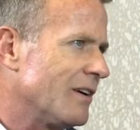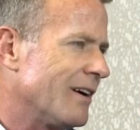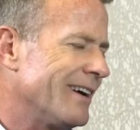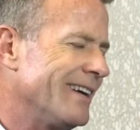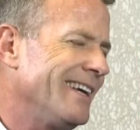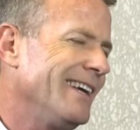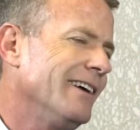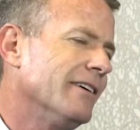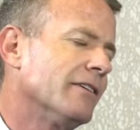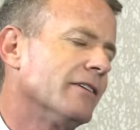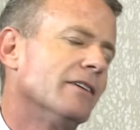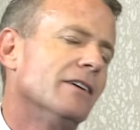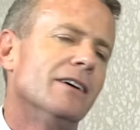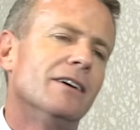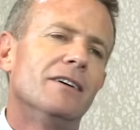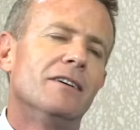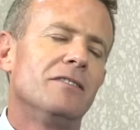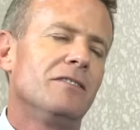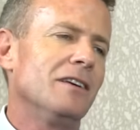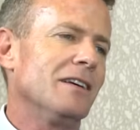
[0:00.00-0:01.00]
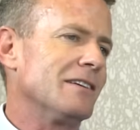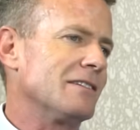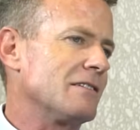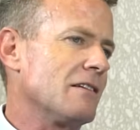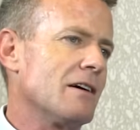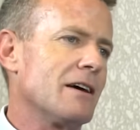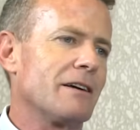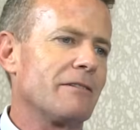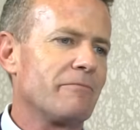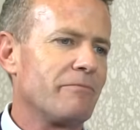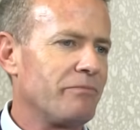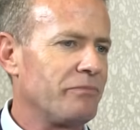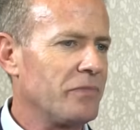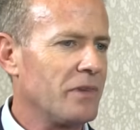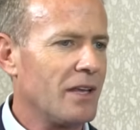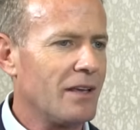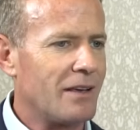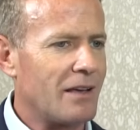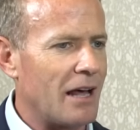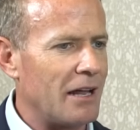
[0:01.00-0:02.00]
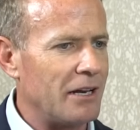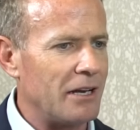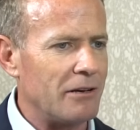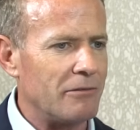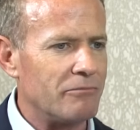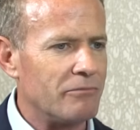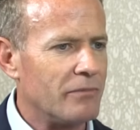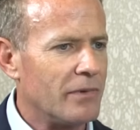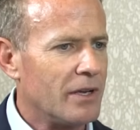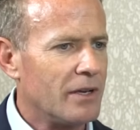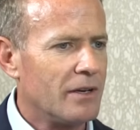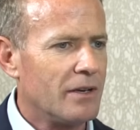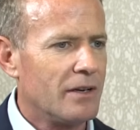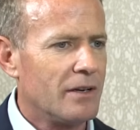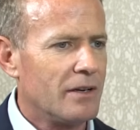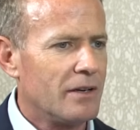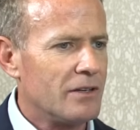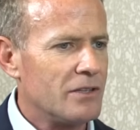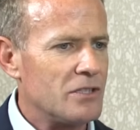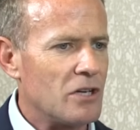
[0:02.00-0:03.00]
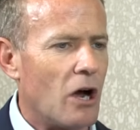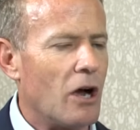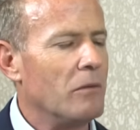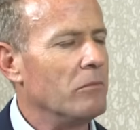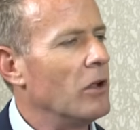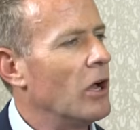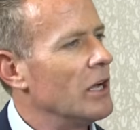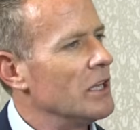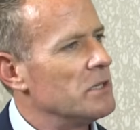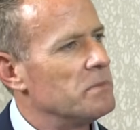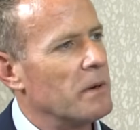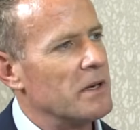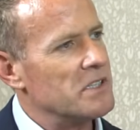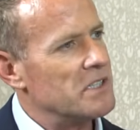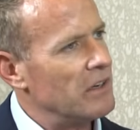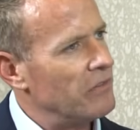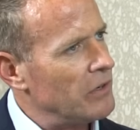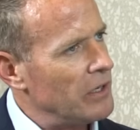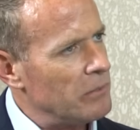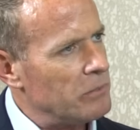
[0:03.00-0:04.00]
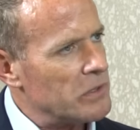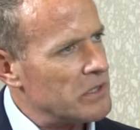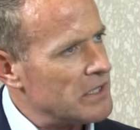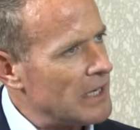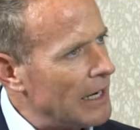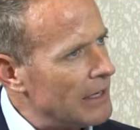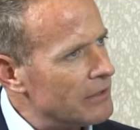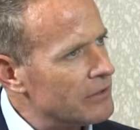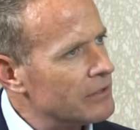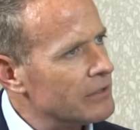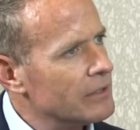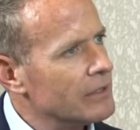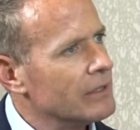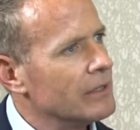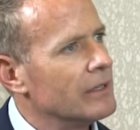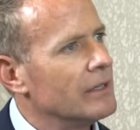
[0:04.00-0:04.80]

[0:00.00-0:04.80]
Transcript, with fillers: I hear things like cutting timelines by seventy percent.